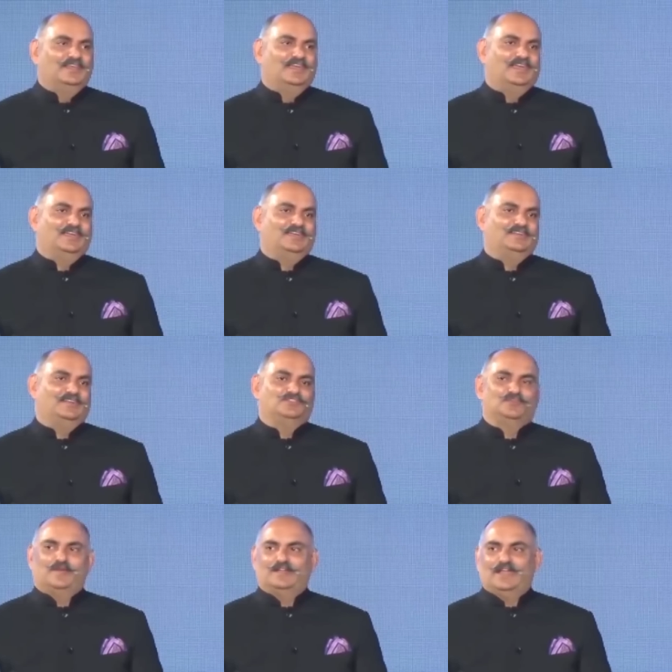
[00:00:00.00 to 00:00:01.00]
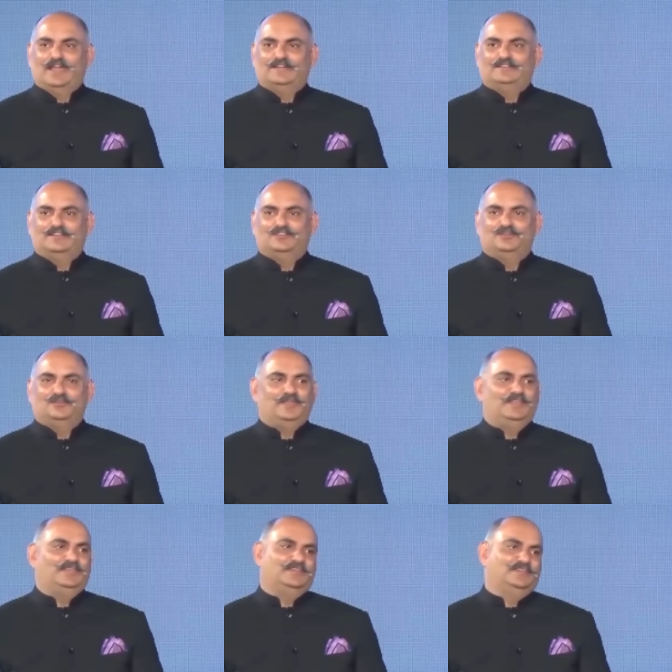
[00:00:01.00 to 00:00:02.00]
And so my dad said to
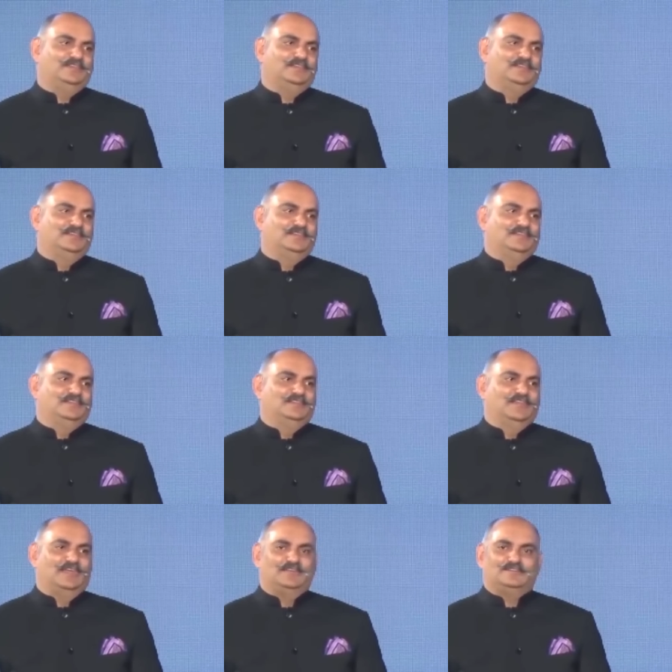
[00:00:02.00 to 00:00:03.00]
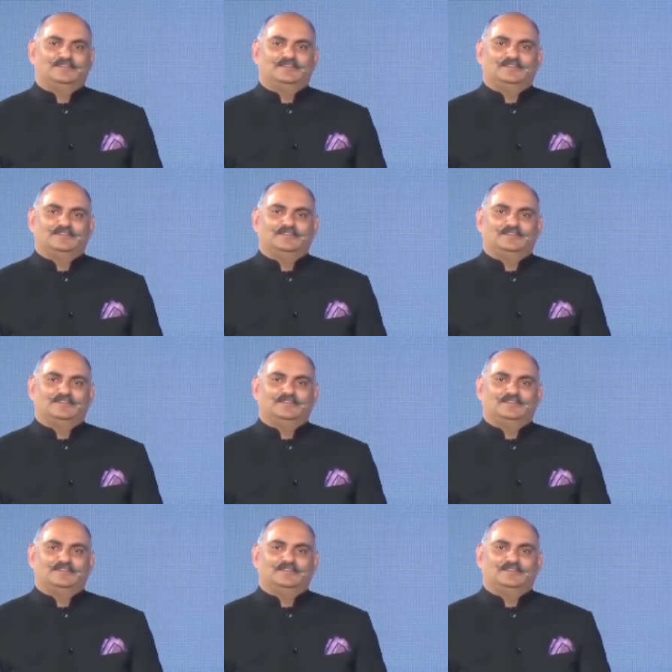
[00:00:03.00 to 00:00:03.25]
me that